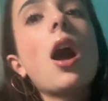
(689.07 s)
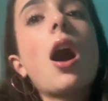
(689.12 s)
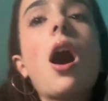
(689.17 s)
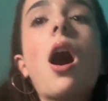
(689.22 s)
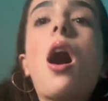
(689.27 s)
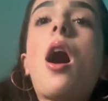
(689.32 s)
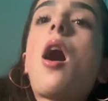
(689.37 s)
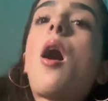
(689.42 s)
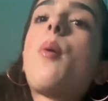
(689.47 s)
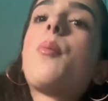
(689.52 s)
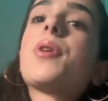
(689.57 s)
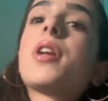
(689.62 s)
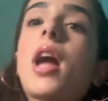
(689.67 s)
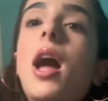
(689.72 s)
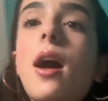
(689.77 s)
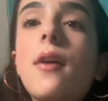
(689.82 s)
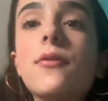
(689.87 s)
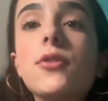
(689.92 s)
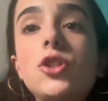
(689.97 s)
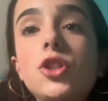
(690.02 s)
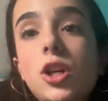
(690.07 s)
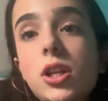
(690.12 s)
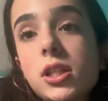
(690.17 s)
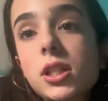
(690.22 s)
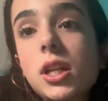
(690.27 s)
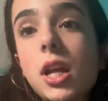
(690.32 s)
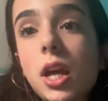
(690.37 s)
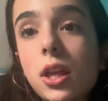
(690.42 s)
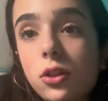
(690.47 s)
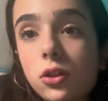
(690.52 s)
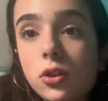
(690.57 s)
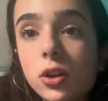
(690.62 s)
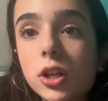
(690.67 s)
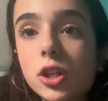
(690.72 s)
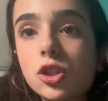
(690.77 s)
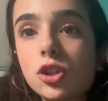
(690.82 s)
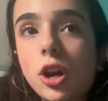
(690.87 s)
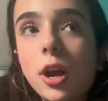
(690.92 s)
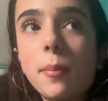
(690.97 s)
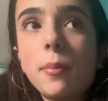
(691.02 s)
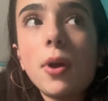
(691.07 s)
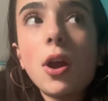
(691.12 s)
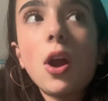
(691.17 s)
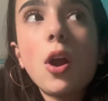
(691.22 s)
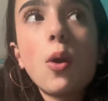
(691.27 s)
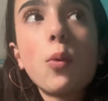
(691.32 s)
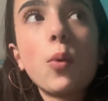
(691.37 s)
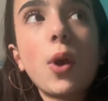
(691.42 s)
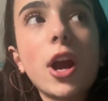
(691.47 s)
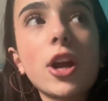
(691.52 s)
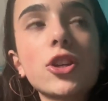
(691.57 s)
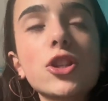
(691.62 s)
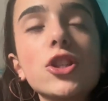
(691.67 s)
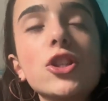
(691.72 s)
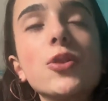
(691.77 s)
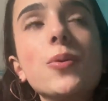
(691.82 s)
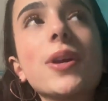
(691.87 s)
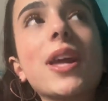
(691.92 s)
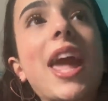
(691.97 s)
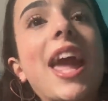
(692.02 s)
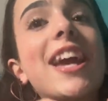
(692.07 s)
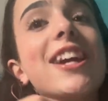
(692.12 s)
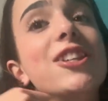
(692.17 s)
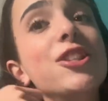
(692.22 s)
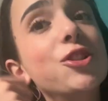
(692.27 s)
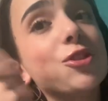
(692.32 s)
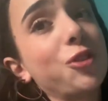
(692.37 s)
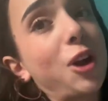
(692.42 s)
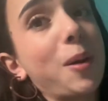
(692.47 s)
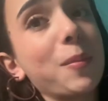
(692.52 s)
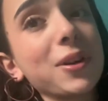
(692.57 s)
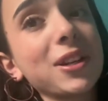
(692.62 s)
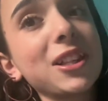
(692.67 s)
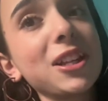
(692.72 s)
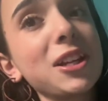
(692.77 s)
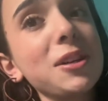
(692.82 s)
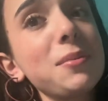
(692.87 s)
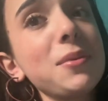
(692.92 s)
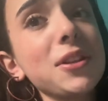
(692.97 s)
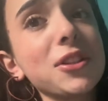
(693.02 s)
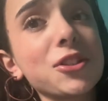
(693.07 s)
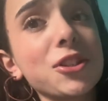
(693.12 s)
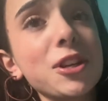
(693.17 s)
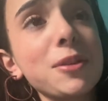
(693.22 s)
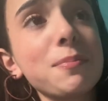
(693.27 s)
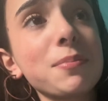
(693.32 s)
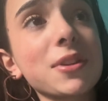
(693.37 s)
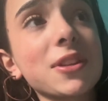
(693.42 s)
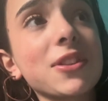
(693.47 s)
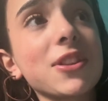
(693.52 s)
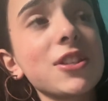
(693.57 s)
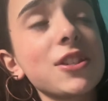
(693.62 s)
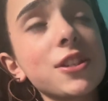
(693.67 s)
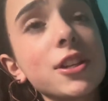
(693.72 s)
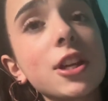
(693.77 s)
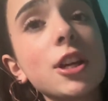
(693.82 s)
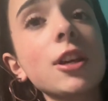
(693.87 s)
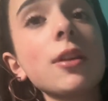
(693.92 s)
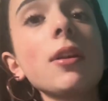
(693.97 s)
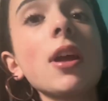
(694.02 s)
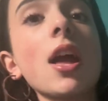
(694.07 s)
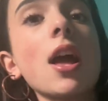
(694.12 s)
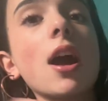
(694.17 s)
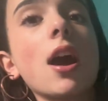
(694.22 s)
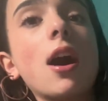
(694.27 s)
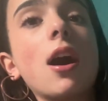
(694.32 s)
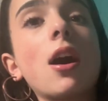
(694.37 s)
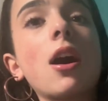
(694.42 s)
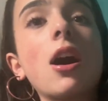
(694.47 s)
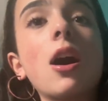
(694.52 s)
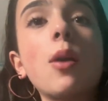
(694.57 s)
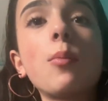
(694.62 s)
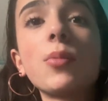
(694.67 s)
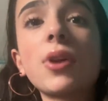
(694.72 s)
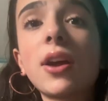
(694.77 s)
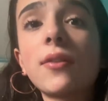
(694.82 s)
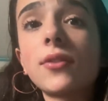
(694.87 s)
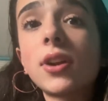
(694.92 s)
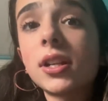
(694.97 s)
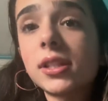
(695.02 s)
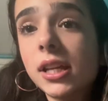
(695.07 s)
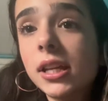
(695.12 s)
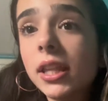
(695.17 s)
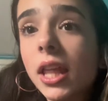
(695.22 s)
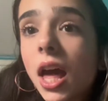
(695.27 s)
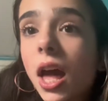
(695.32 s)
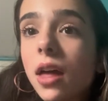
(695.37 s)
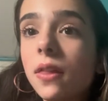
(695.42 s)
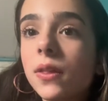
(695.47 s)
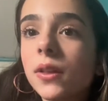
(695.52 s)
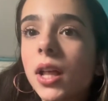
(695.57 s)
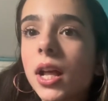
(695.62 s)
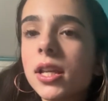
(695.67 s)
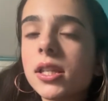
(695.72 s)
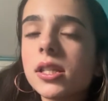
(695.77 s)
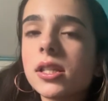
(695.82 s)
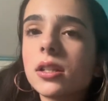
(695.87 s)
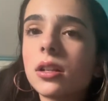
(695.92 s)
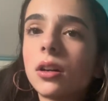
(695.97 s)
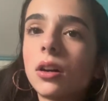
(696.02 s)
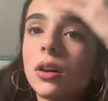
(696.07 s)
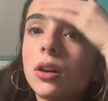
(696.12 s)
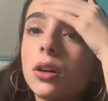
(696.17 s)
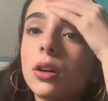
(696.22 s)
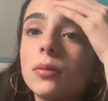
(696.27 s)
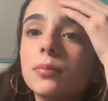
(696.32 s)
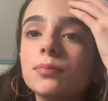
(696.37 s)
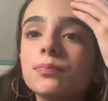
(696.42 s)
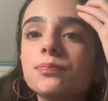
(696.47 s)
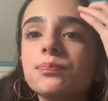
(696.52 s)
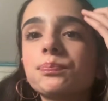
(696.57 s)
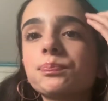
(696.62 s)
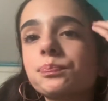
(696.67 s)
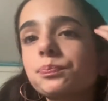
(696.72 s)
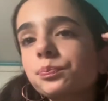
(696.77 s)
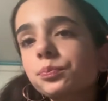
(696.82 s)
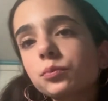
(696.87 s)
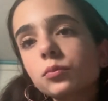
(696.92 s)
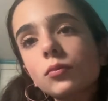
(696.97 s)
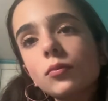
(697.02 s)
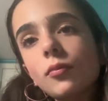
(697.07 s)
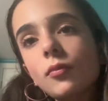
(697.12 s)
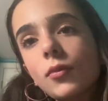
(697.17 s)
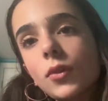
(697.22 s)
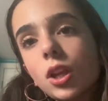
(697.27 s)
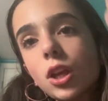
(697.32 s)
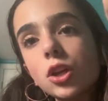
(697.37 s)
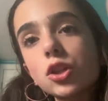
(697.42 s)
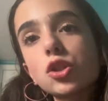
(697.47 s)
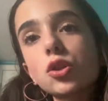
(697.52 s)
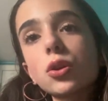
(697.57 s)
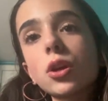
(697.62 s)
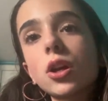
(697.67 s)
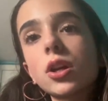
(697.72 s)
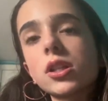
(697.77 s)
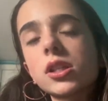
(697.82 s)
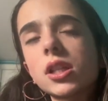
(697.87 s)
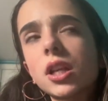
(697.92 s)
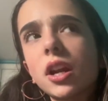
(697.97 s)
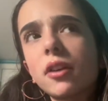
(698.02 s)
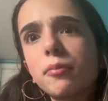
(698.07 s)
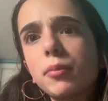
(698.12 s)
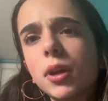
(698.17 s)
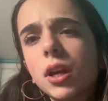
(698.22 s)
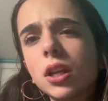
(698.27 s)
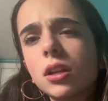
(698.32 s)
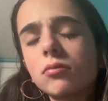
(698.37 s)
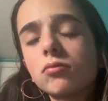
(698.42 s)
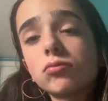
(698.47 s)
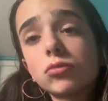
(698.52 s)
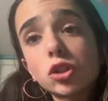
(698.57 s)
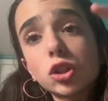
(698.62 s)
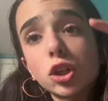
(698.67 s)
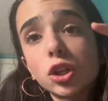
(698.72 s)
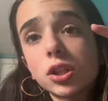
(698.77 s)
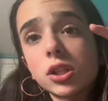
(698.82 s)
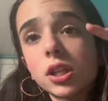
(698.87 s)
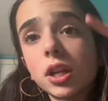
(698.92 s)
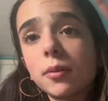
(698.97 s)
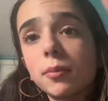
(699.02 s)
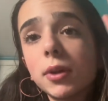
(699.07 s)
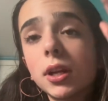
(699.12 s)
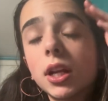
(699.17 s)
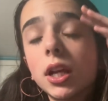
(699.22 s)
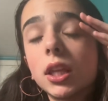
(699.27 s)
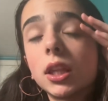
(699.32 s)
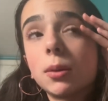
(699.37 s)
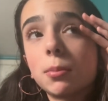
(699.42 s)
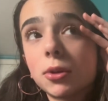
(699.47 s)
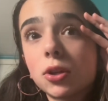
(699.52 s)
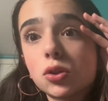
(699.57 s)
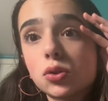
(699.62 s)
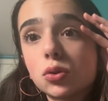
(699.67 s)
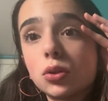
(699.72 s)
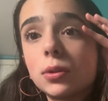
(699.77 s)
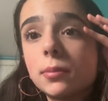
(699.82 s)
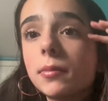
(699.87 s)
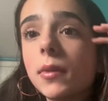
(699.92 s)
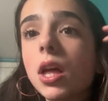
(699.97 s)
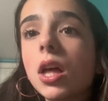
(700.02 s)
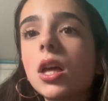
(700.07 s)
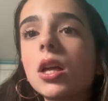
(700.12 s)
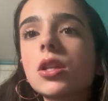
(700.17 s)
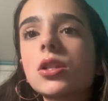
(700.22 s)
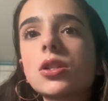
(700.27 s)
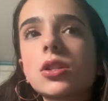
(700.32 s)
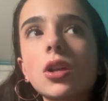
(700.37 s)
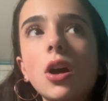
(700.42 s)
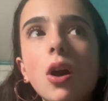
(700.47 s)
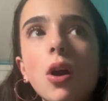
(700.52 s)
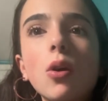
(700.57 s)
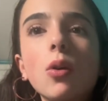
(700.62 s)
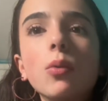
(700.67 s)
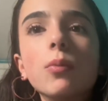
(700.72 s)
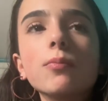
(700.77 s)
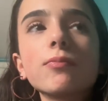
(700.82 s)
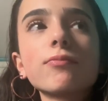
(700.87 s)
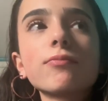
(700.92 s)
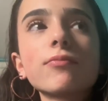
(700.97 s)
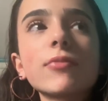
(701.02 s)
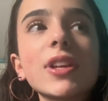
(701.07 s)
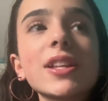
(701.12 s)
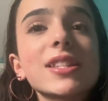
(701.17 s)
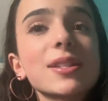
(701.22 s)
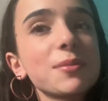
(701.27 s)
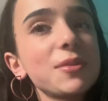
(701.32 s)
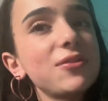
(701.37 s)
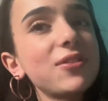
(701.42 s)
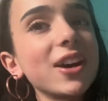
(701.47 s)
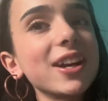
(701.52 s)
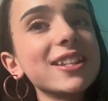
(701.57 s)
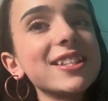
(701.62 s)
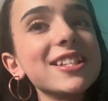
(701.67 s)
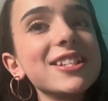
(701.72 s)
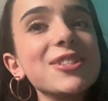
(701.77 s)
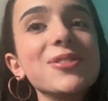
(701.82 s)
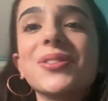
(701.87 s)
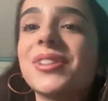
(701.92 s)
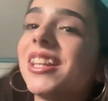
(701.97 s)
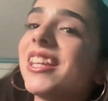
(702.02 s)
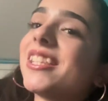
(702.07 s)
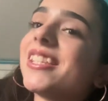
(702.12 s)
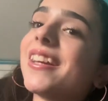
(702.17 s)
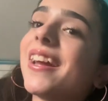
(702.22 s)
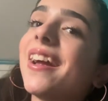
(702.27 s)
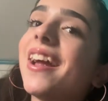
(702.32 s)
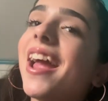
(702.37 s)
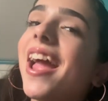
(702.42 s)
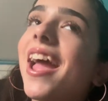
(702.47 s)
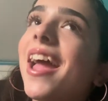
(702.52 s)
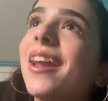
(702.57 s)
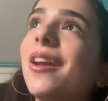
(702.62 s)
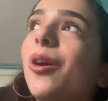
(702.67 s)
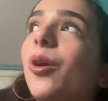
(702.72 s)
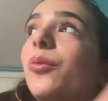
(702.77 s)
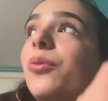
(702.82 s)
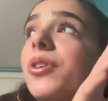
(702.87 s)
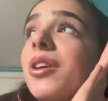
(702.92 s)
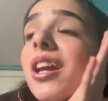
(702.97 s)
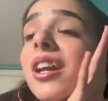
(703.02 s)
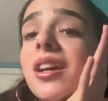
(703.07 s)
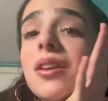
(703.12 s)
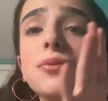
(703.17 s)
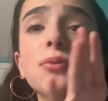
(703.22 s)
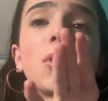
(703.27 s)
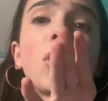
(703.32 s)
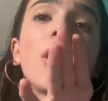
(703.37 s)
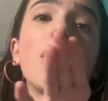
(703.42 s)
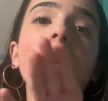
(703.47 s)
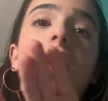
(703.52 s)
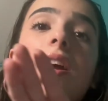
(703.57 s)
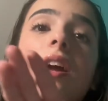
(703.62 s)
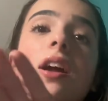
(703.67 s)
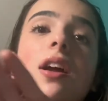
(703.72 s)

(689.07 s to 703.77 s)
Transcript: We have just an 8th grade trip. We're actually doing a drama club trip this year. We have not done that the last 2 years that I've been, 2 years that I've been in the middle school. So it's going to be fun to do one this year, and hopefully I can vlog.